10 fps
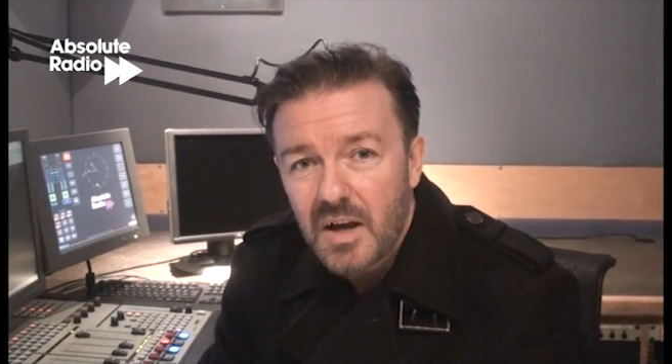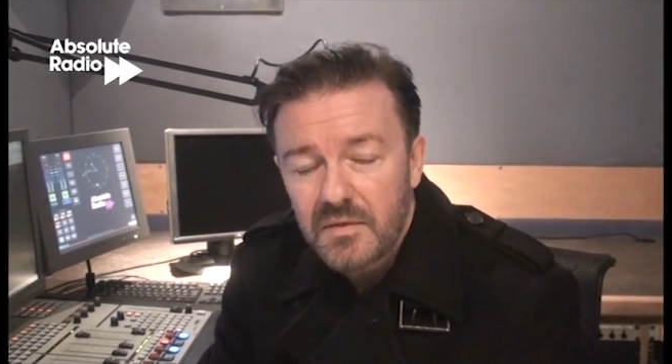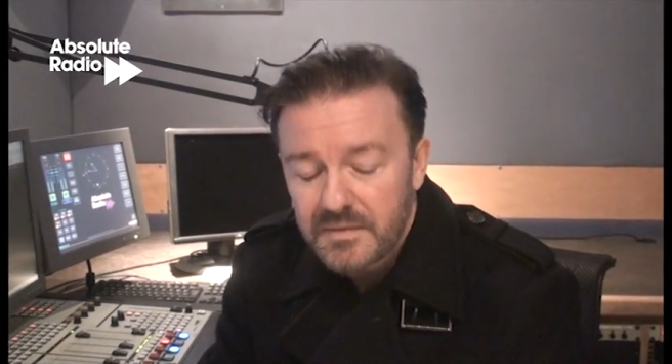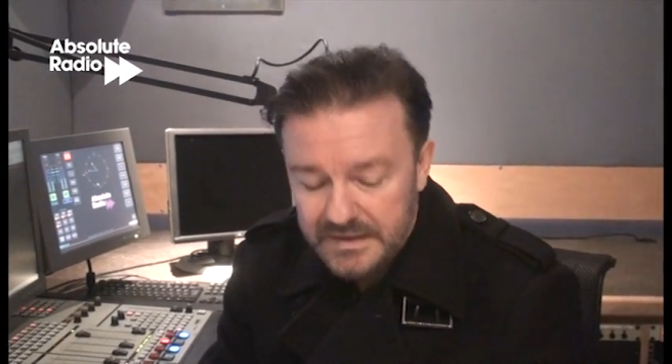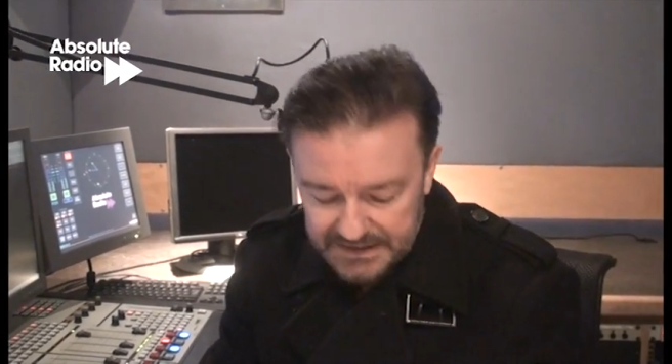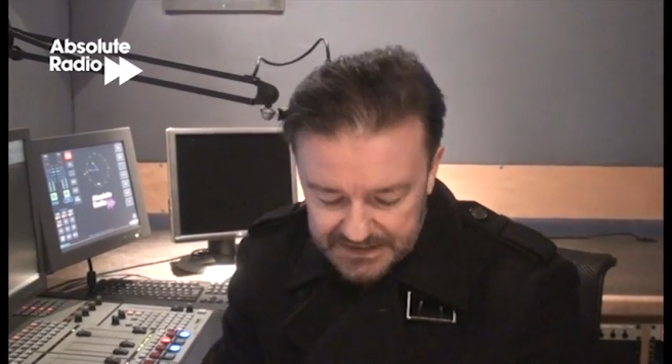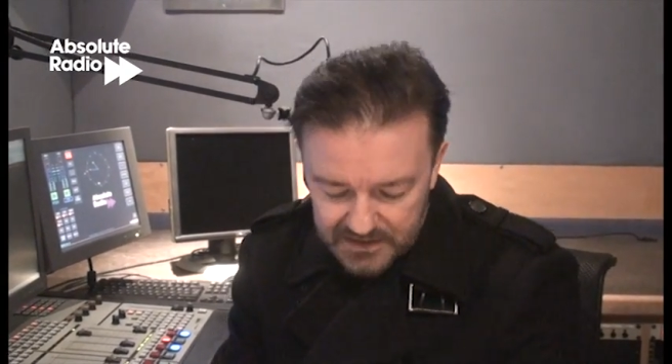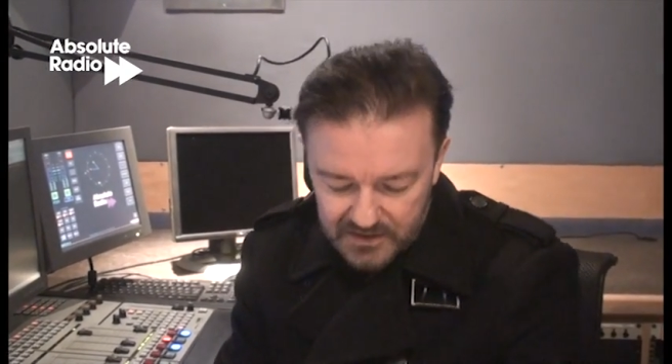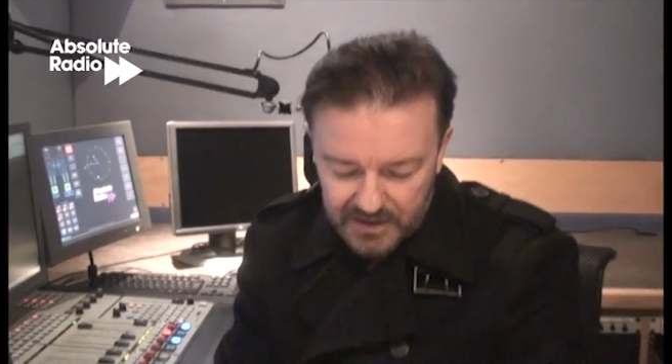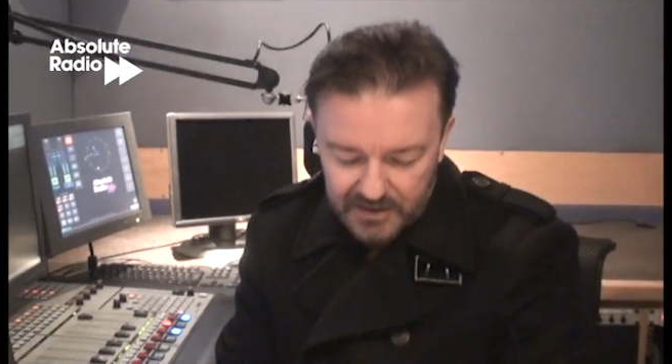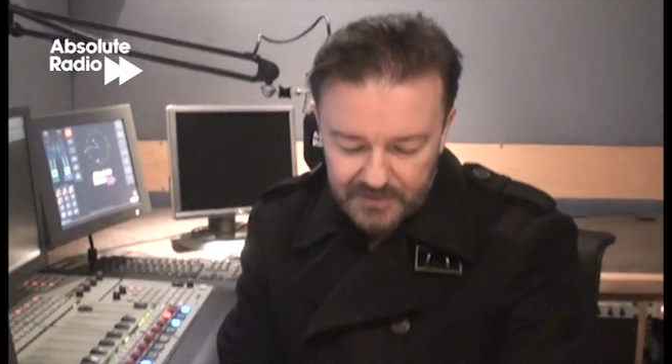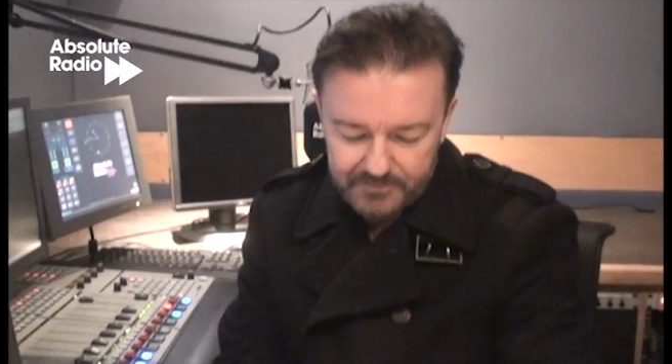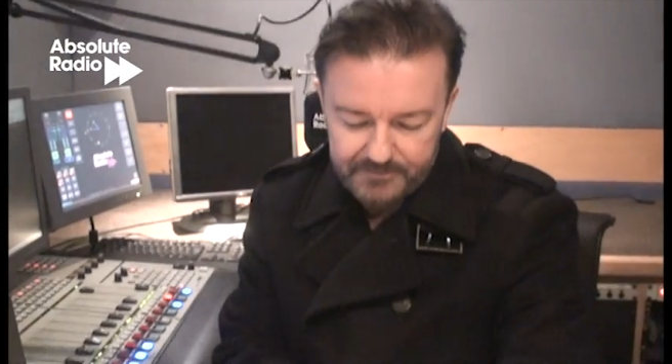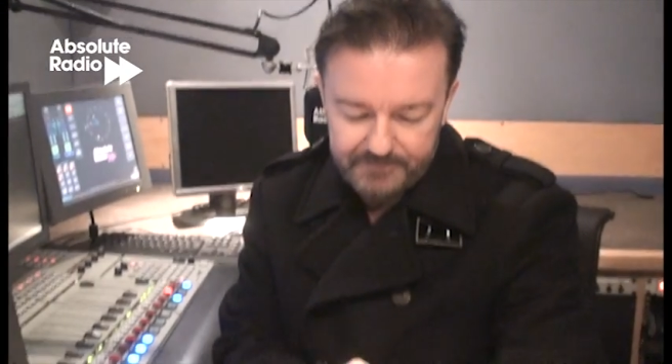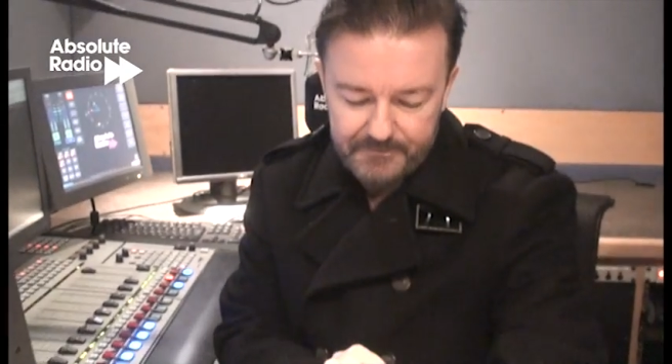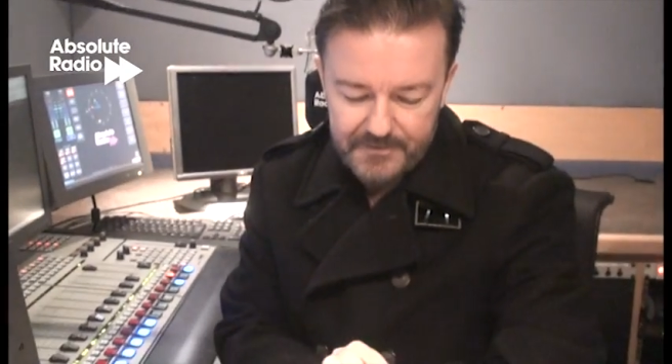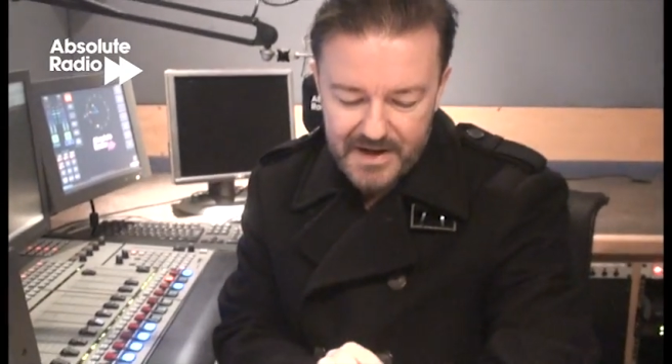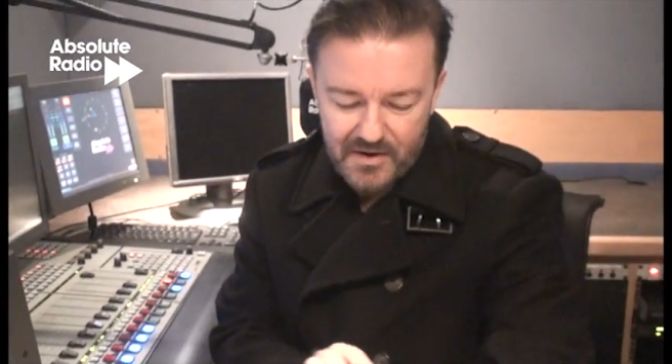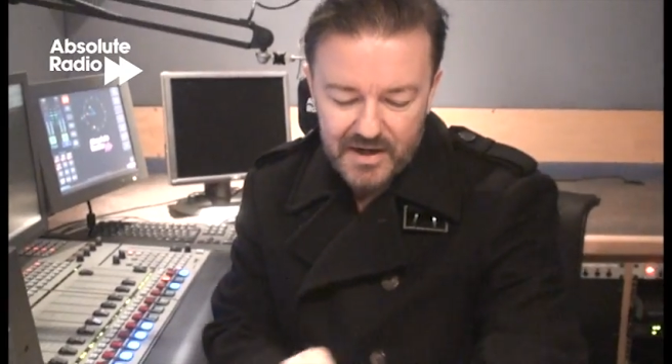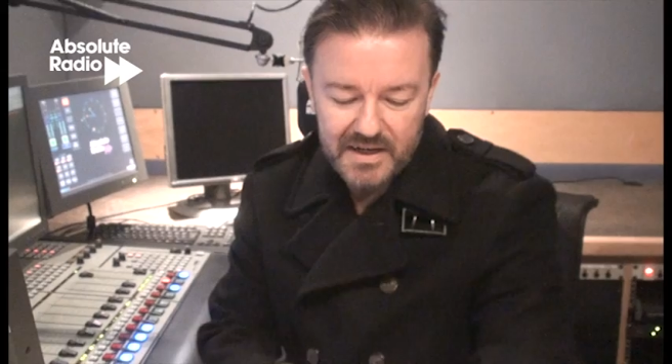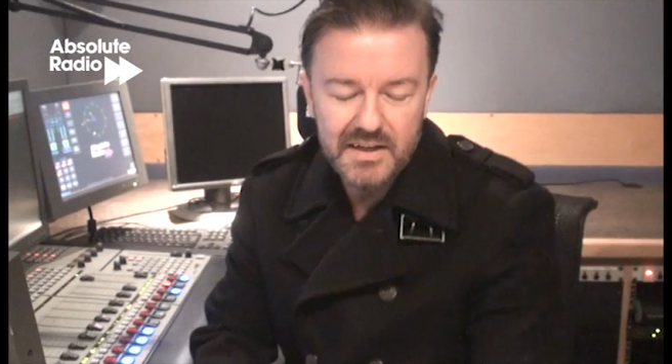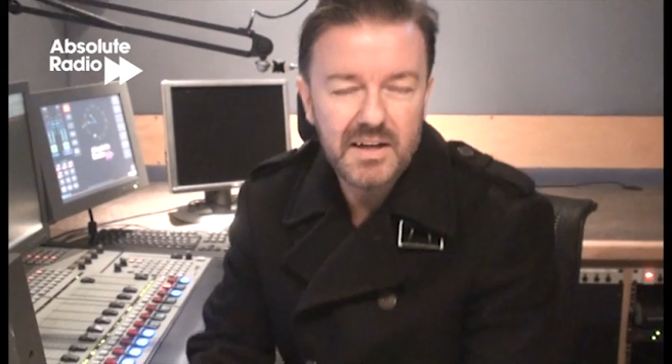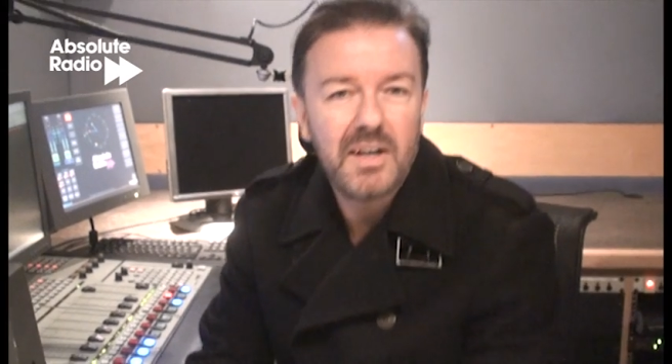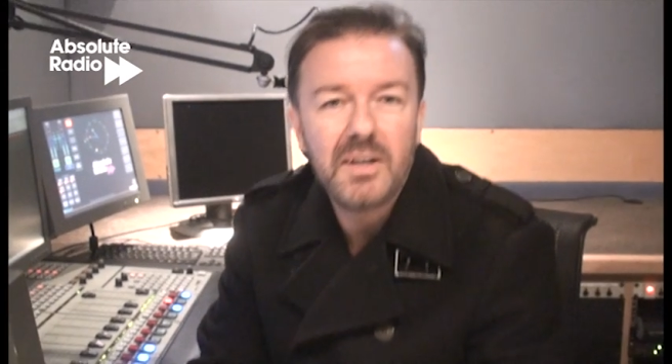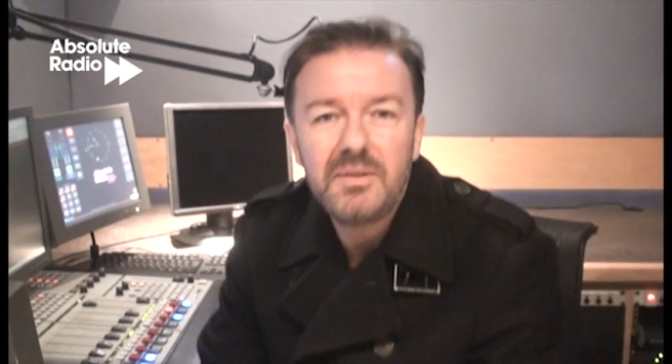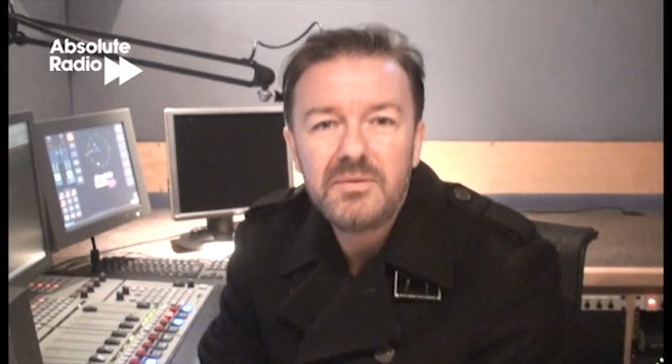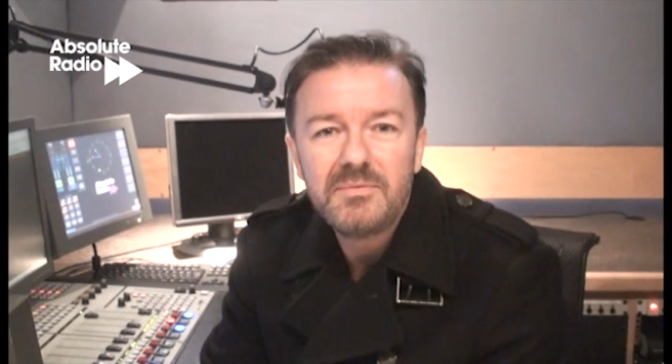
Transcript: I, oh, can I? No, I can't.